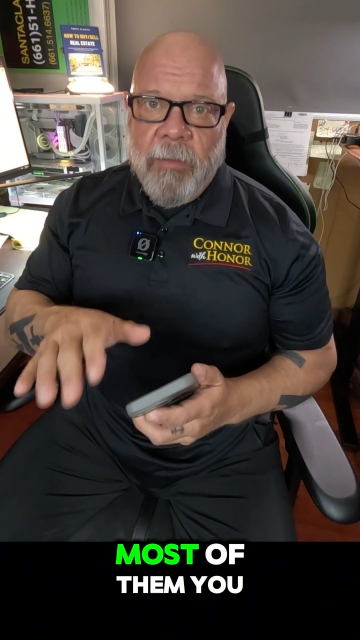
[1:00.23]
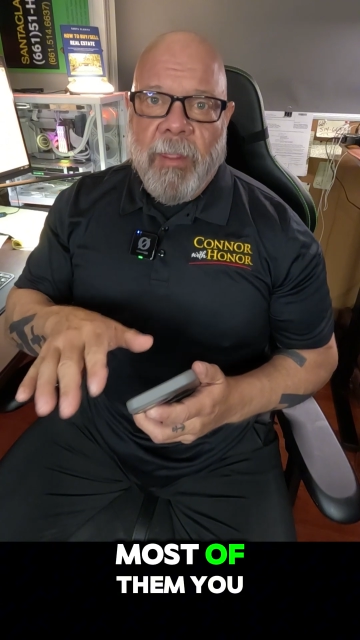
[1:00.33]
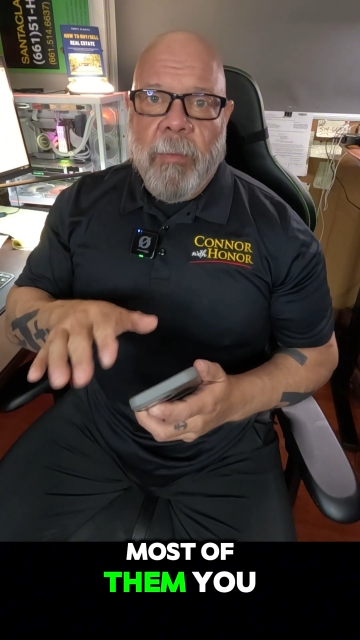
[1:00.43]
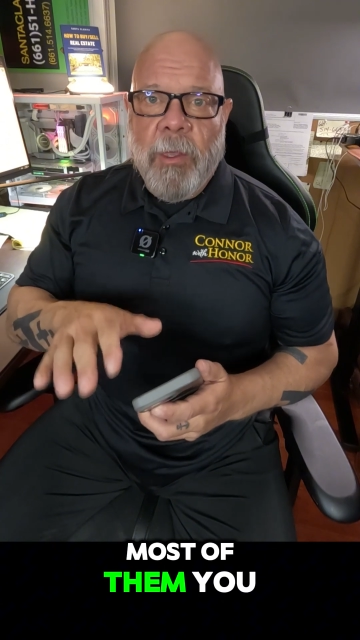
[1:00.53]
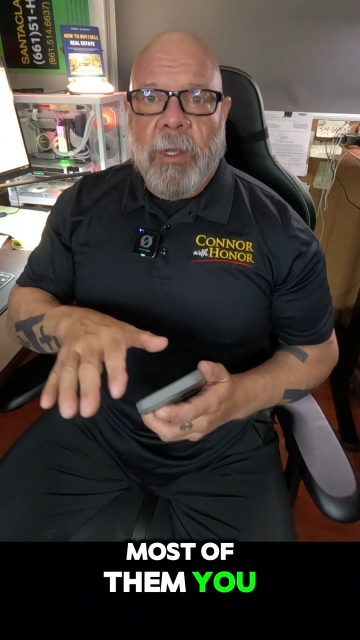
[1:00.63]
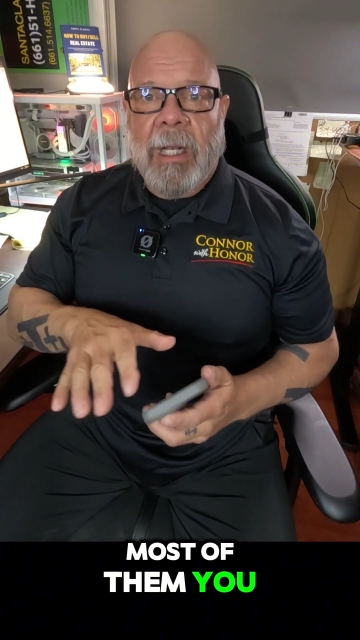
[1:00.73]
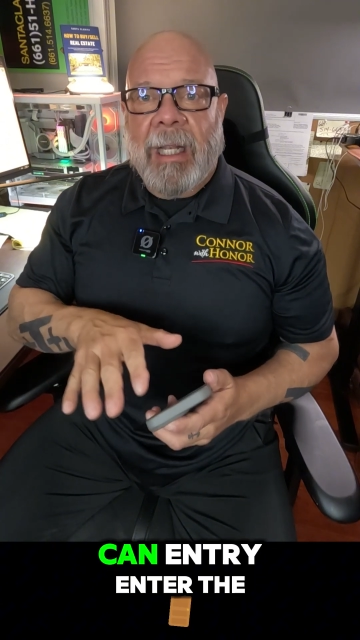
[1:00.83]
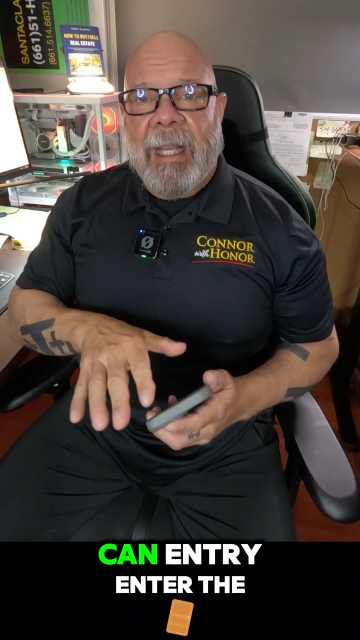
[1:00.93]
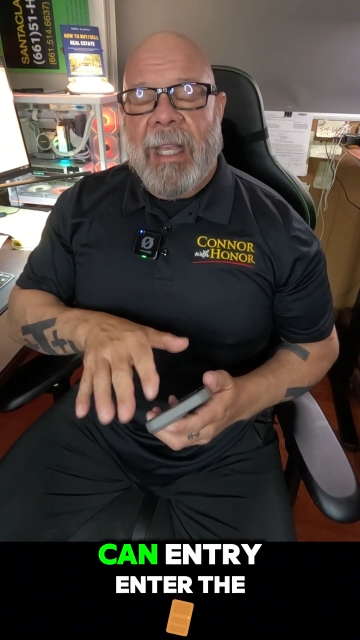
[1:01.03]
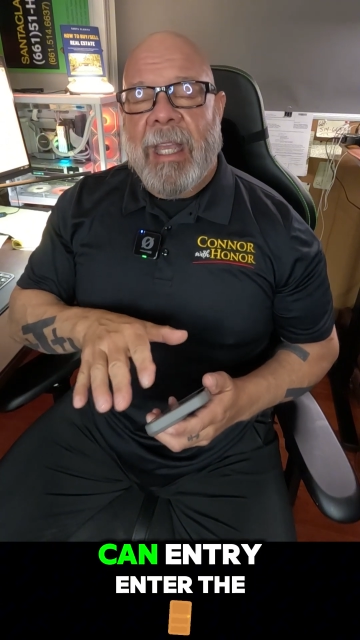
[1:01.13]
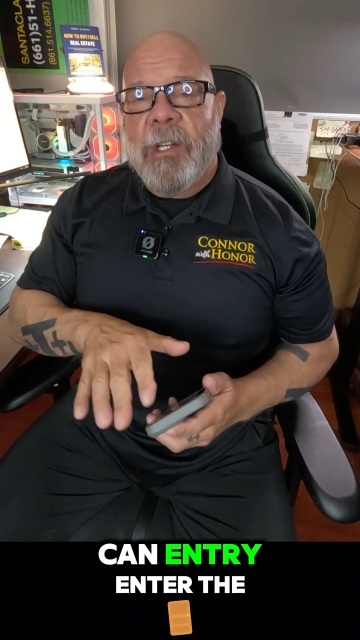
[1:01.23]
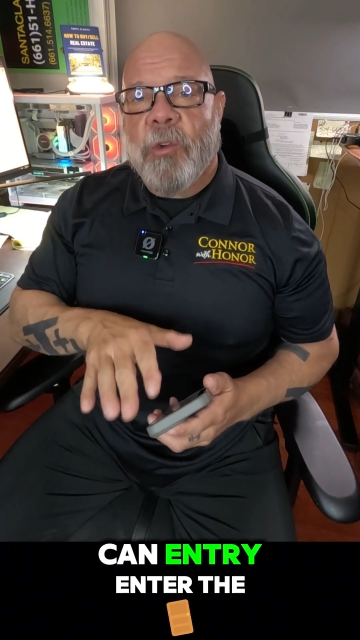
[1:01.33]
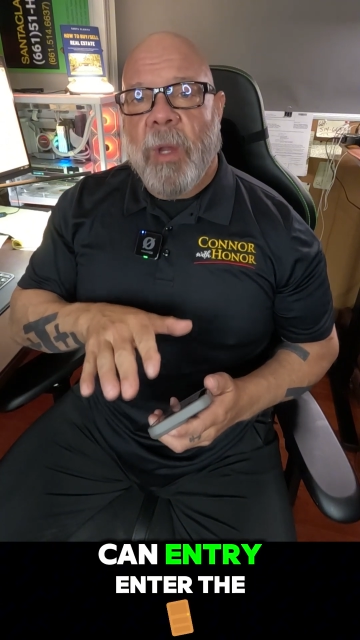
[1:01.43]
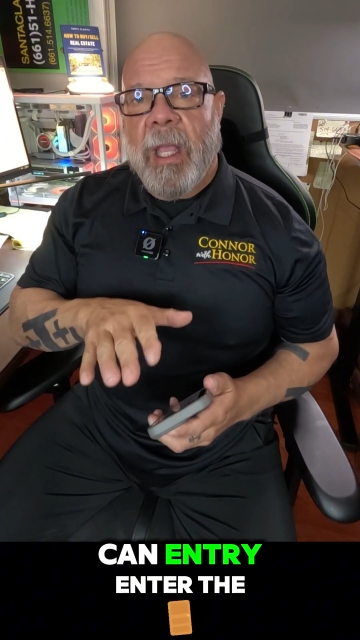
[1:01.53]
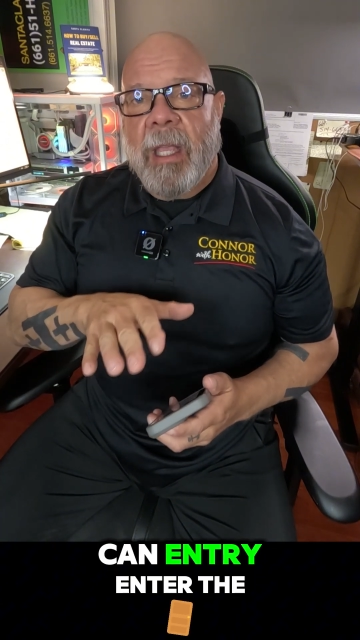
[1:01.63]
of them you can
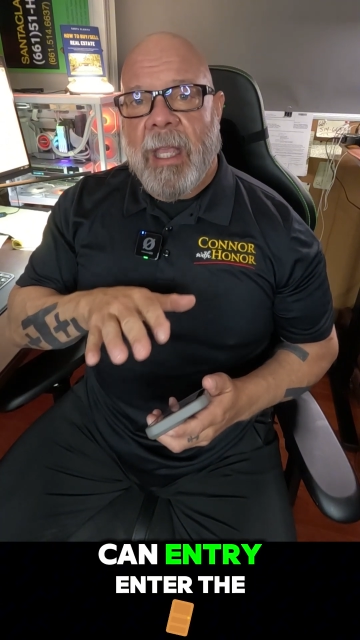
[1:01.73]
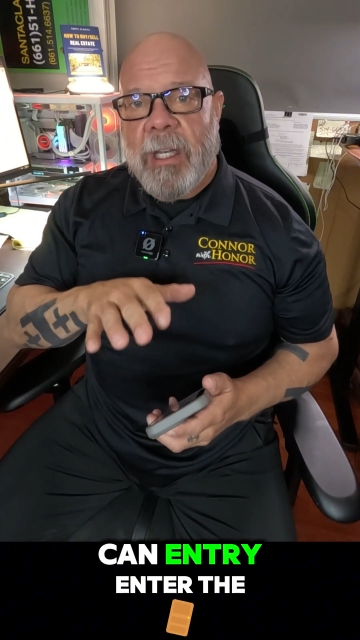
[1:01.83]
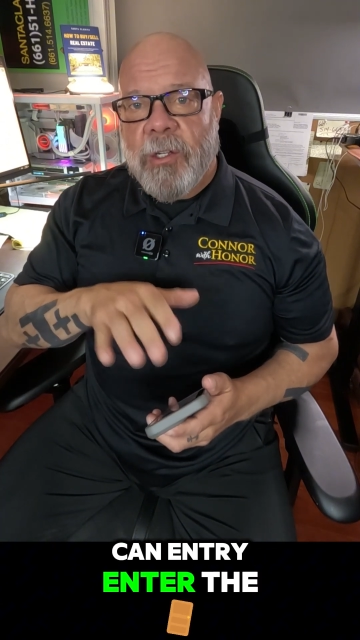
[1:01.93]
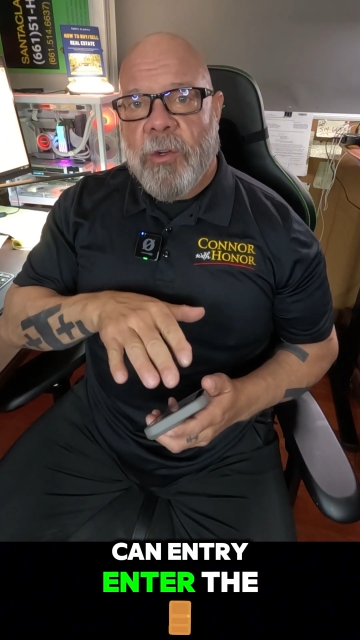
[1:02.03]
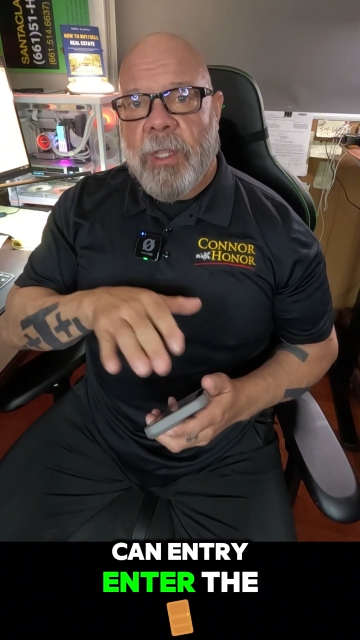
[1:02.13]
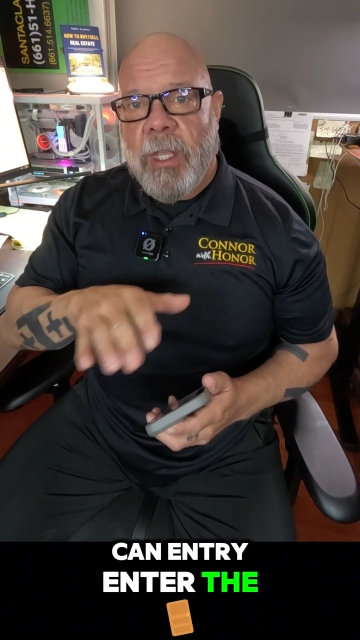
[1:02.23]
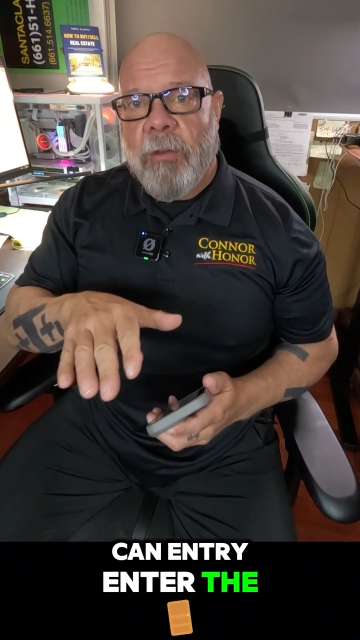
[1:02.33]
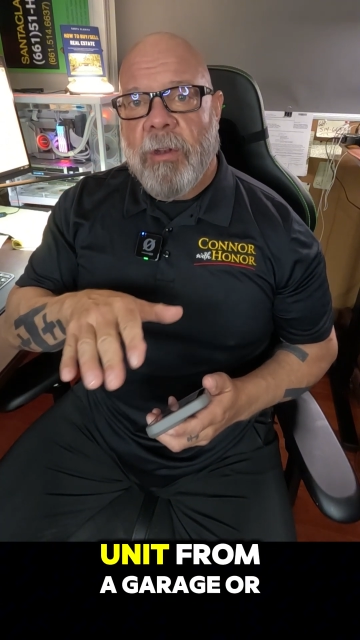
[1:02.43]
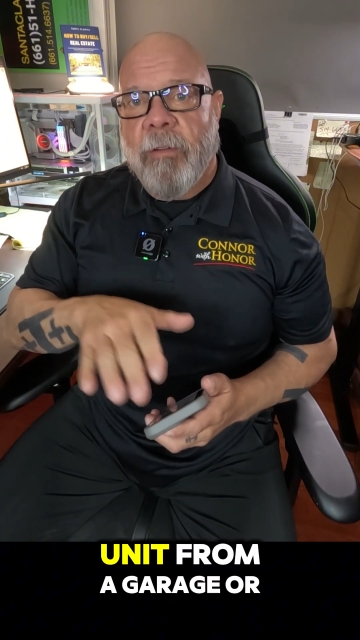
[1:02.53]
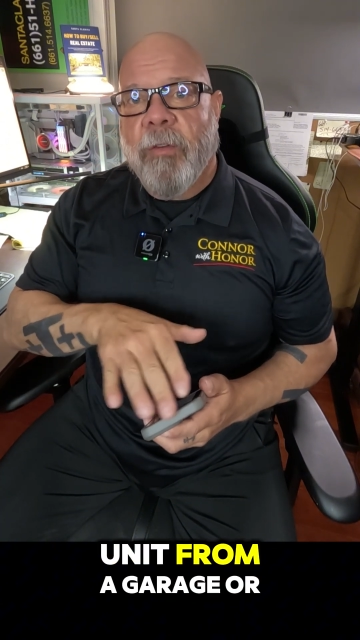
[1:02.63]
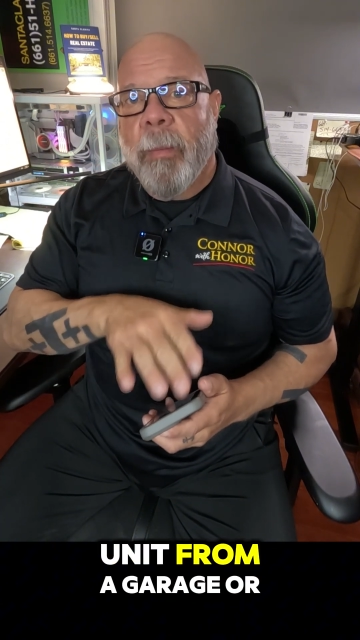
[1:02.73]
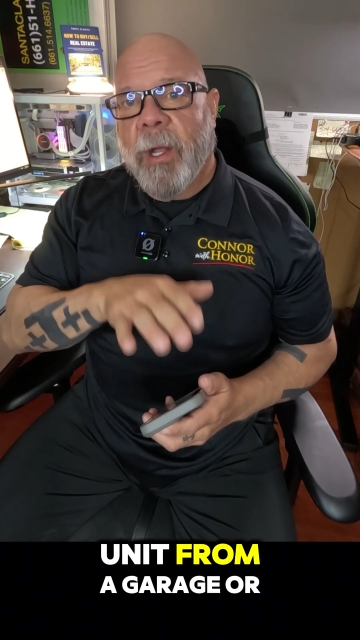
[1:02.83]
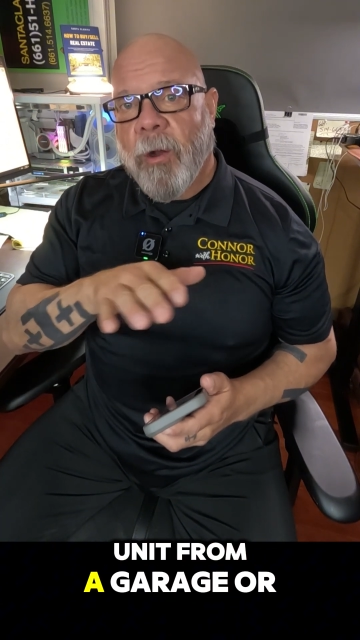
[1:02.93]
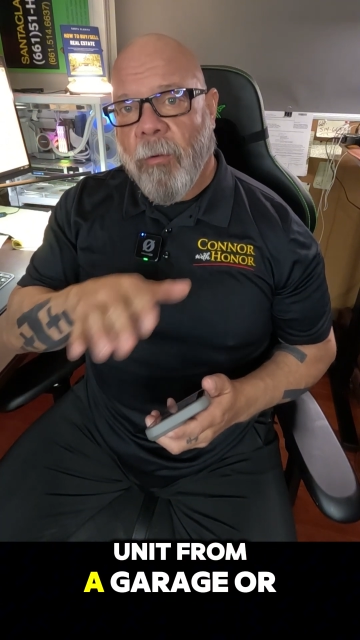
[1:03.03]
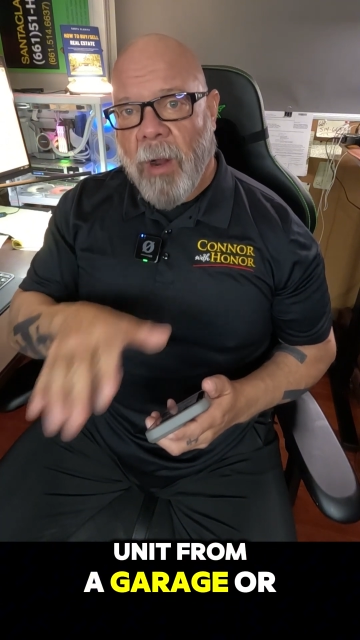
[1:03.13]
enter the unit from a
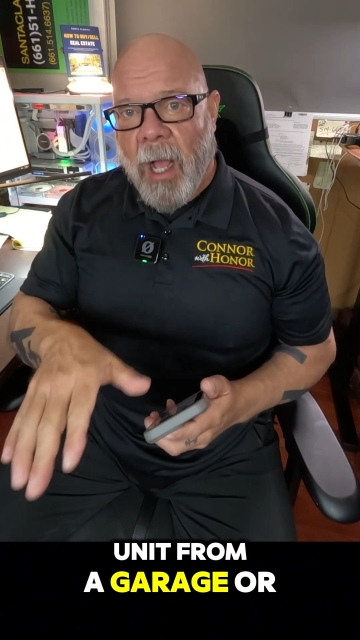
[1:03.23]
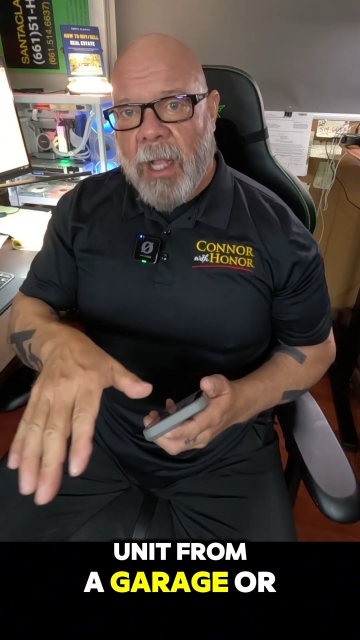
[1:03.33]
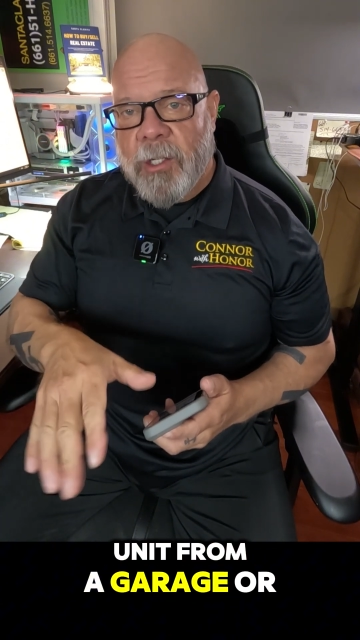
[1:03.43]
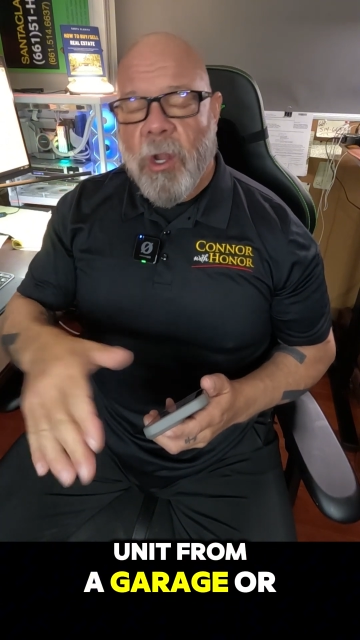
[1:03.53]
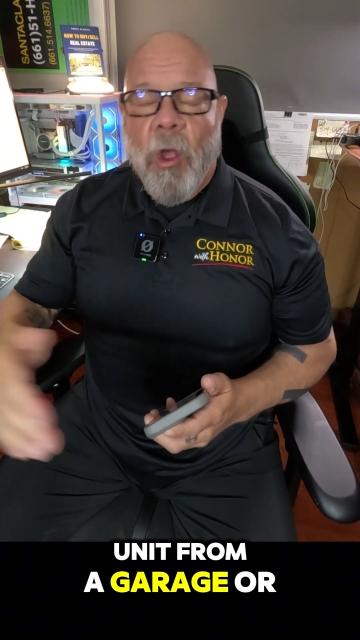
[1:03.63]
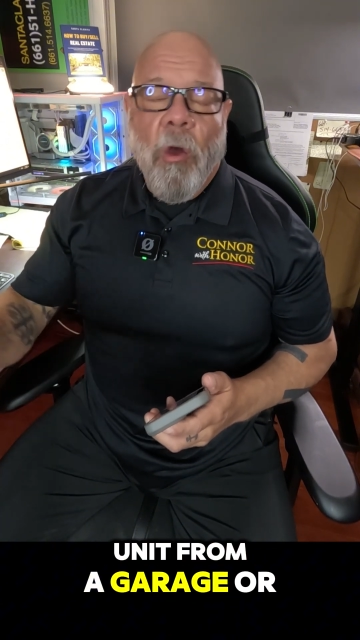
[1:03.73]
garage